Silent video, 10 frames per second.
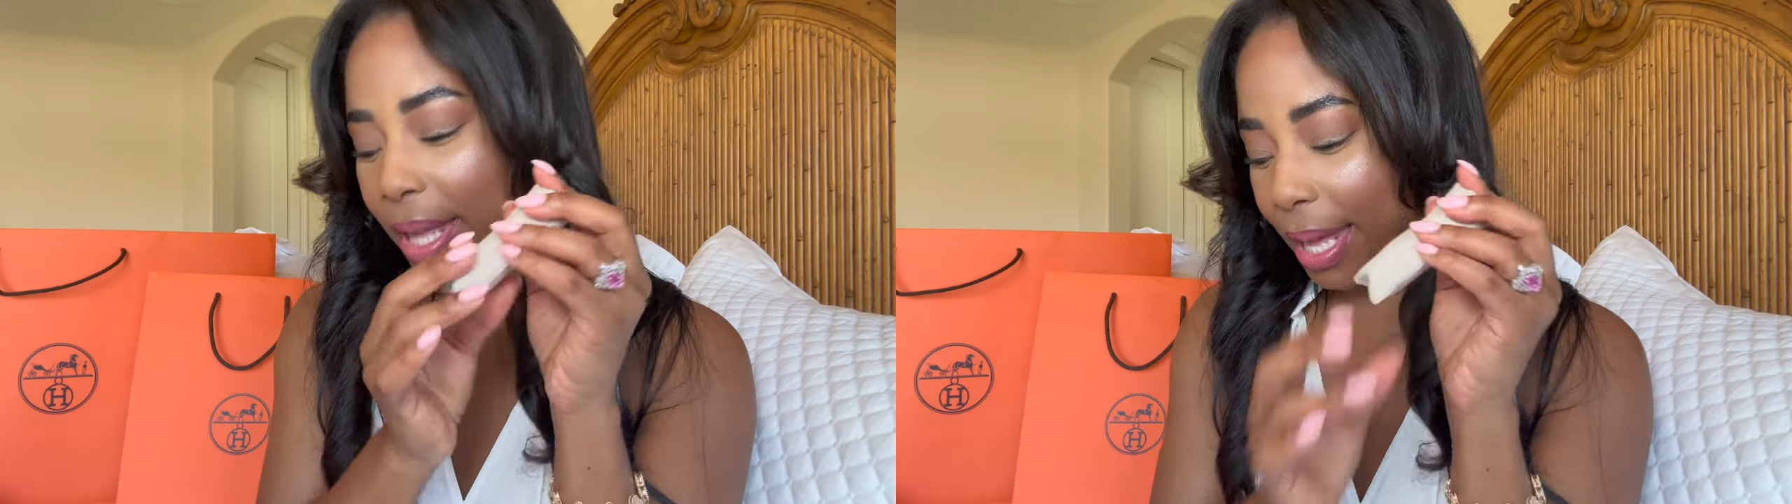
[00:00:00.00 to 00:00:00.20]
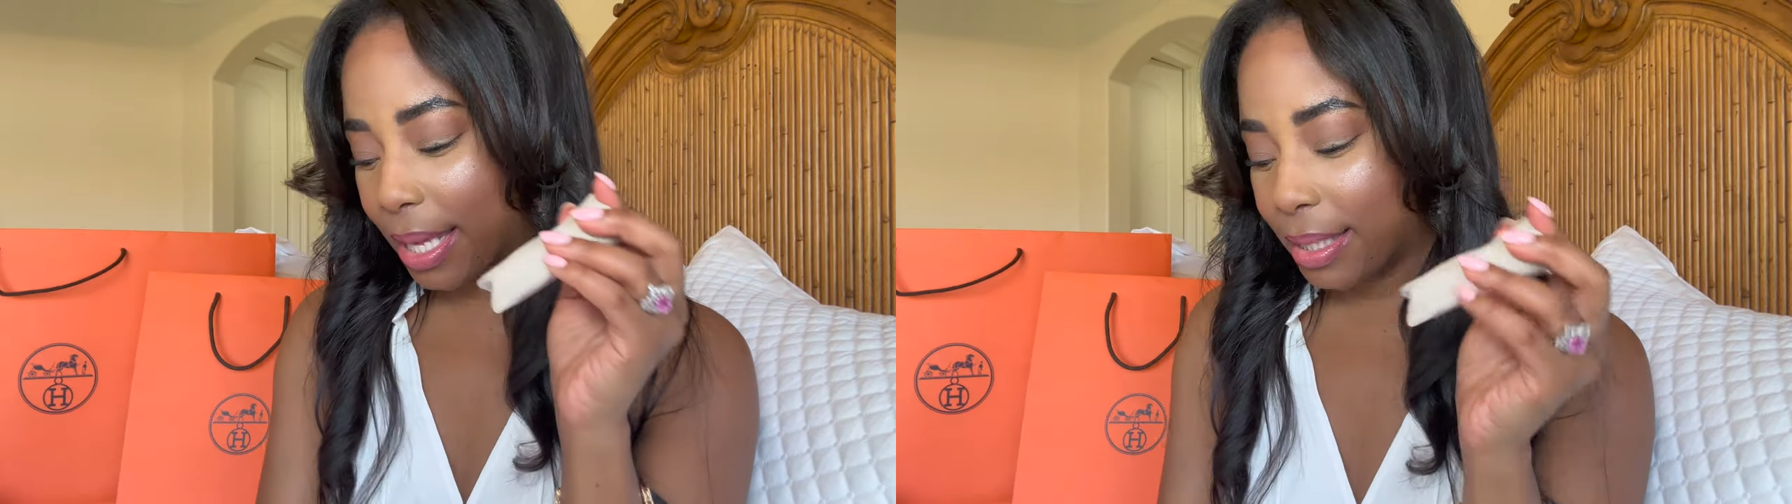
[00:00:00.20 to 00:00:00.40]

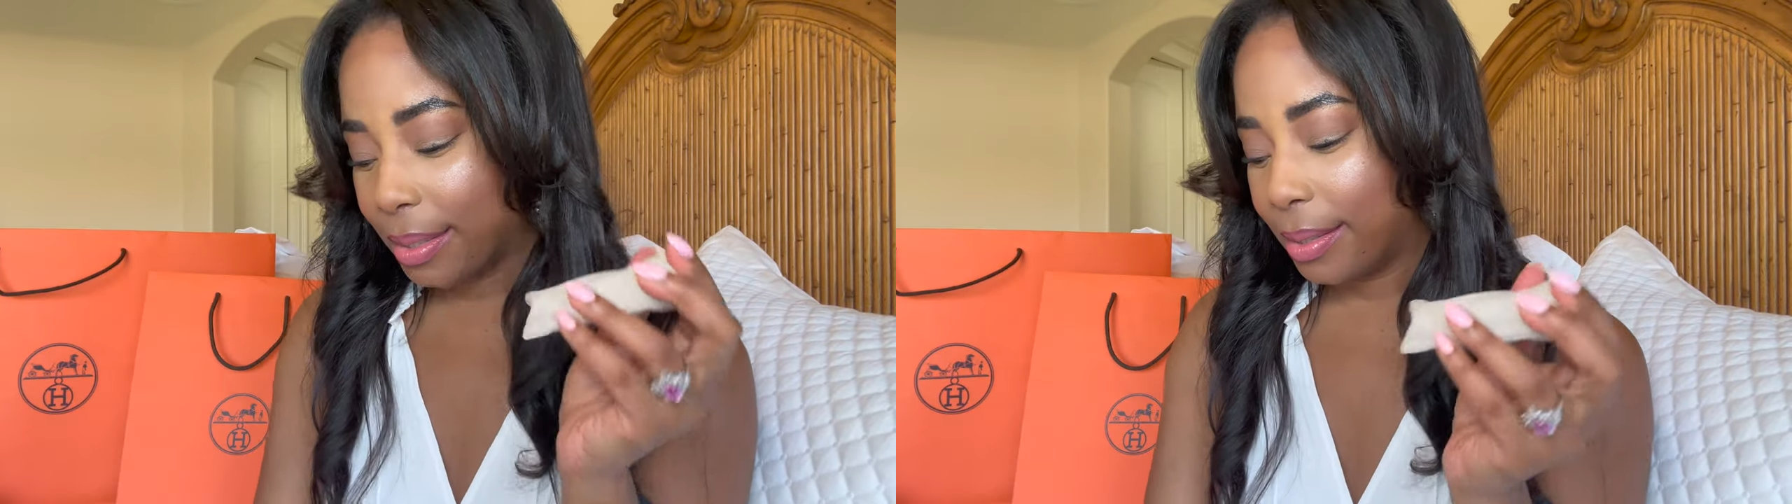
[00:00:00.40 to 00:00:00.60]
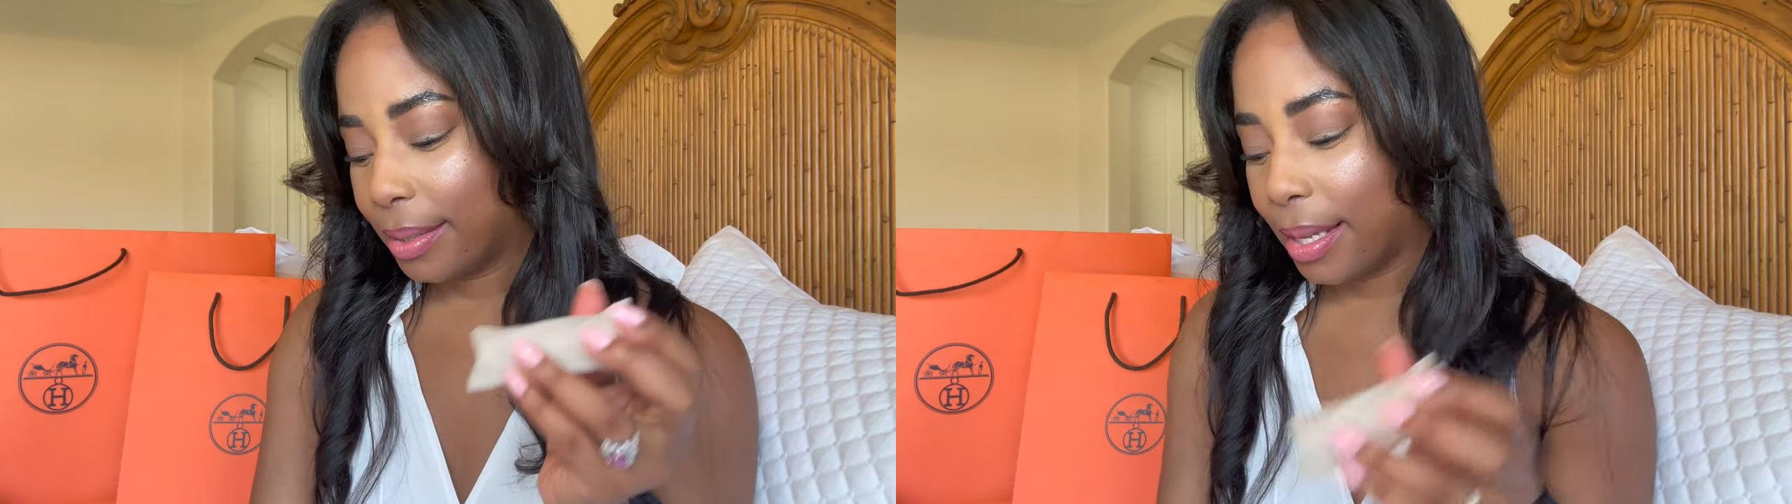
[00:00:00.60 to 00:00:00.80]

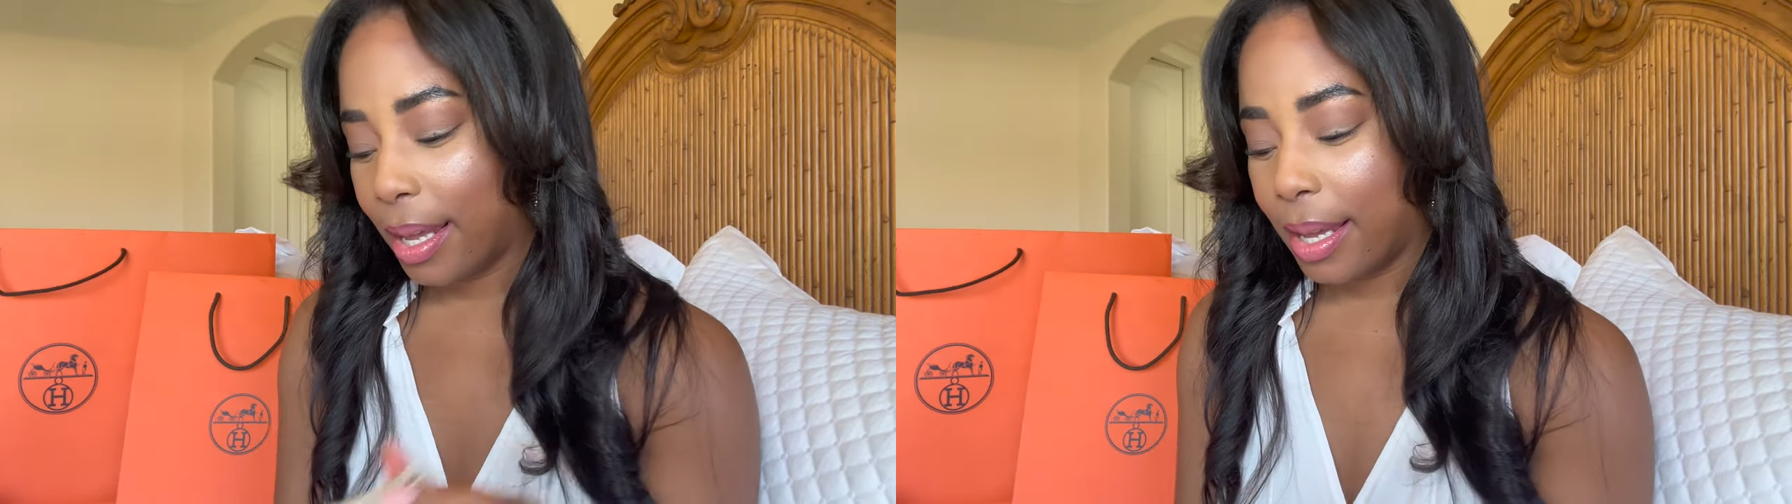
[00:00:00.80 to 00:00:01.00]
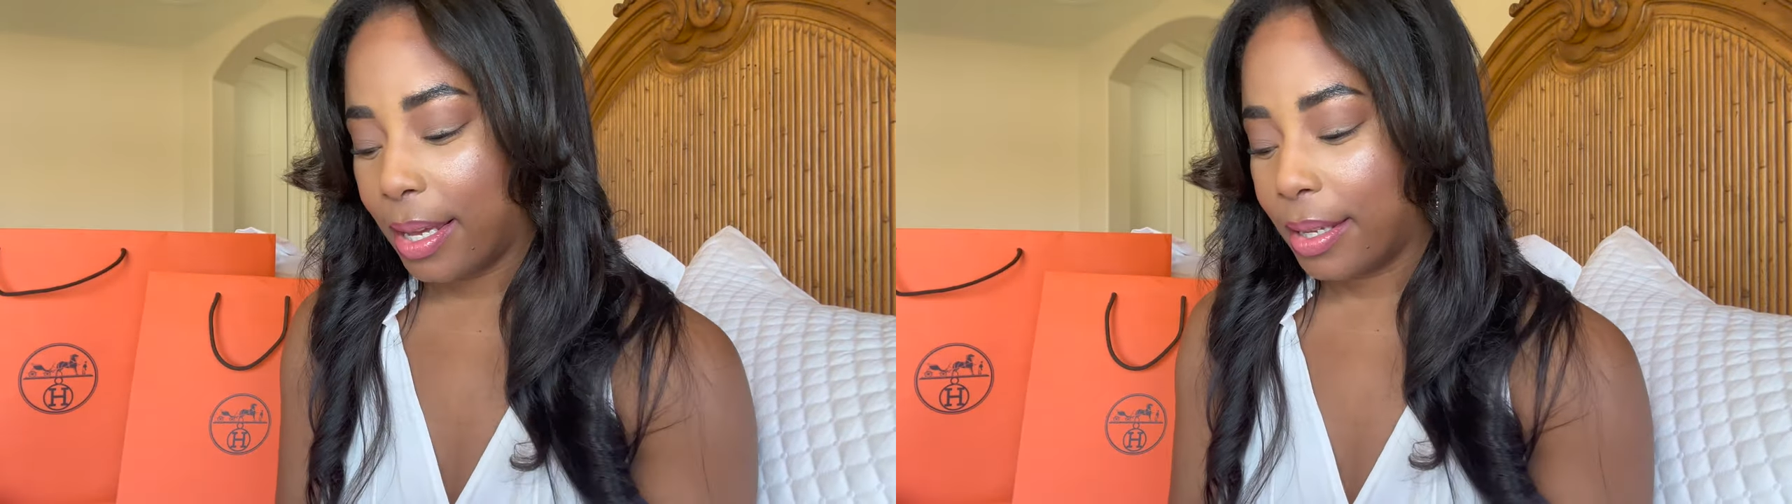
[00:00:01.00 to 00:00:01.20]
case,
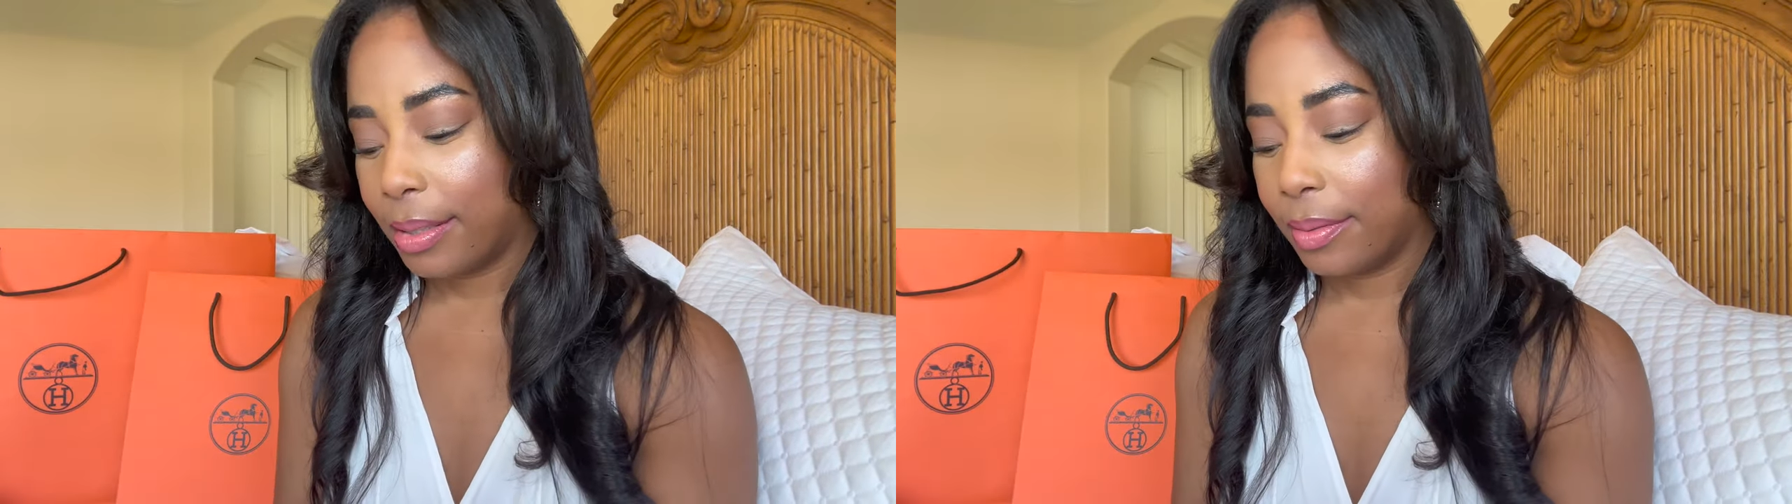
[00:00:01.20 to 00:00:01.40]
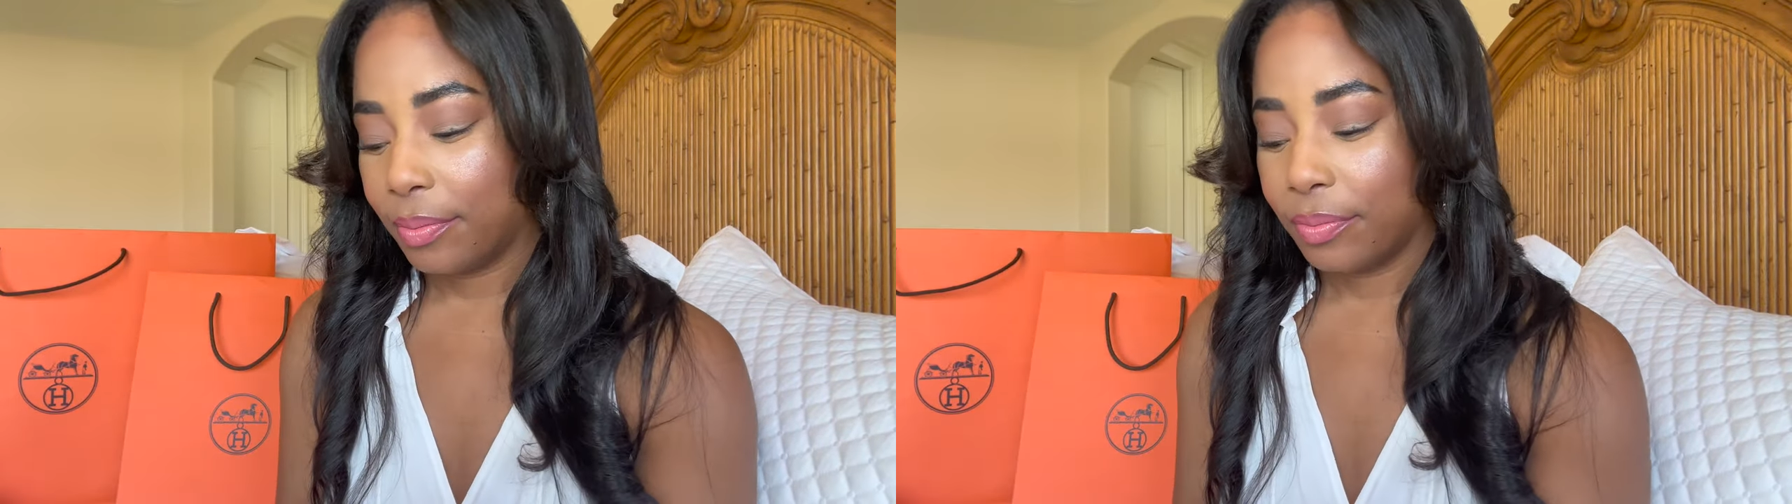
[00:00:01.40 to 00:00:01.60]
and